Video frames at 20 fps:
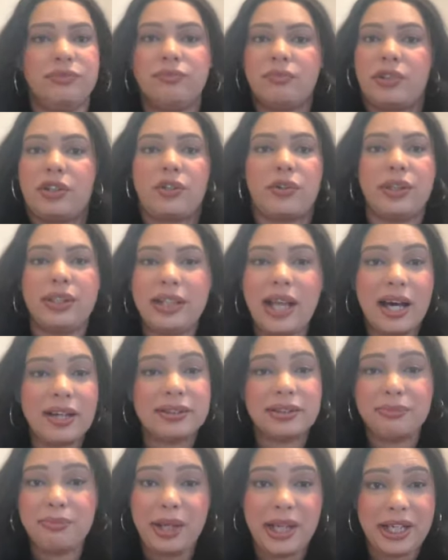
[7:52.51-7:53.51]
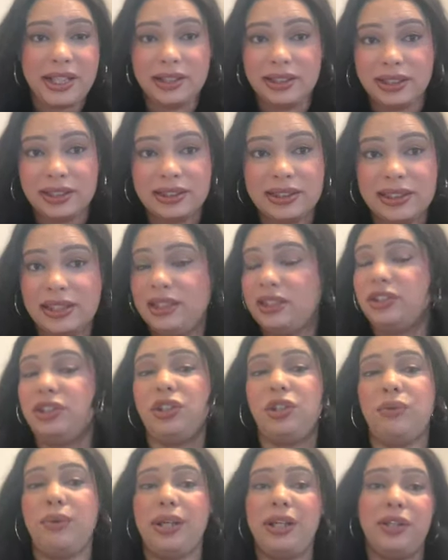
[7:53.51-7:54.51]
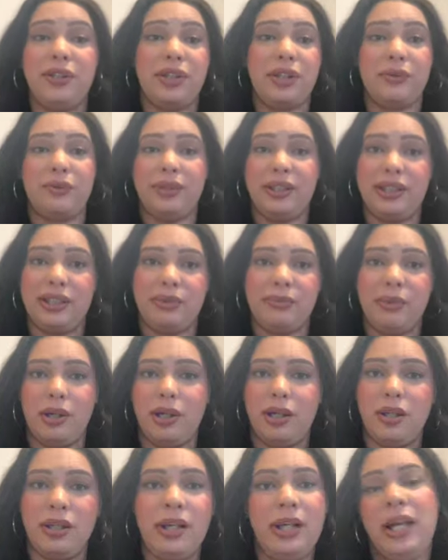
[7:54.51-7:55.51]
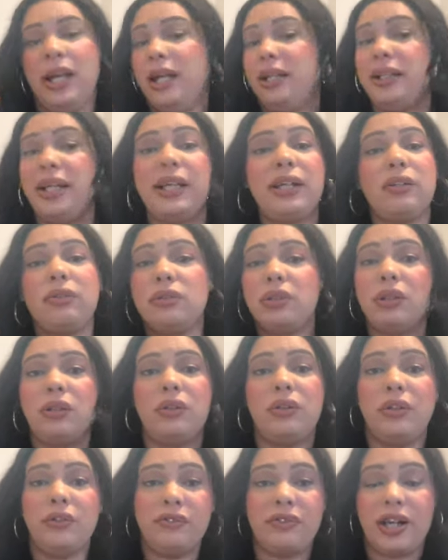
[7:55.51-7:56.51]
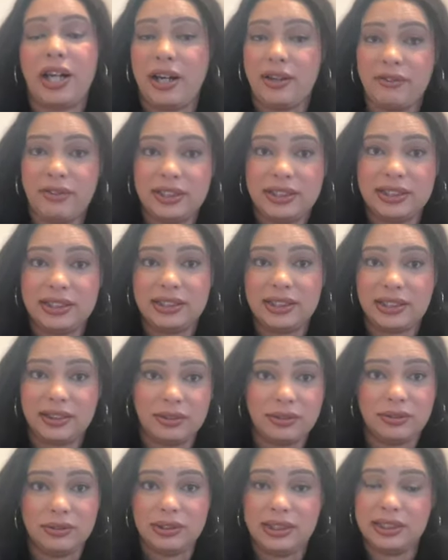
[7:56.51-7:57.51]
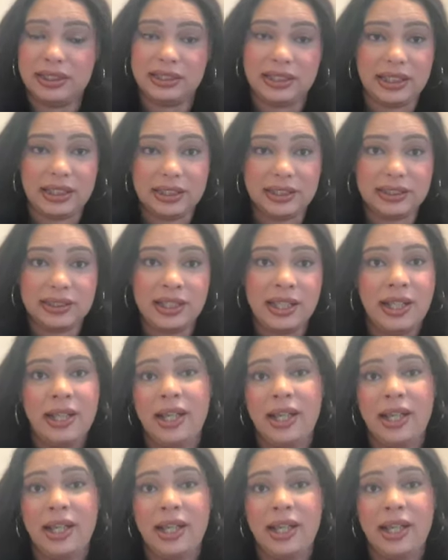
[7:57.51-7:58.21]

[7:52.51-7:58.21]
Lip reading: 3,000 pages. There's no way you can read them all, and they don't go over every single disease.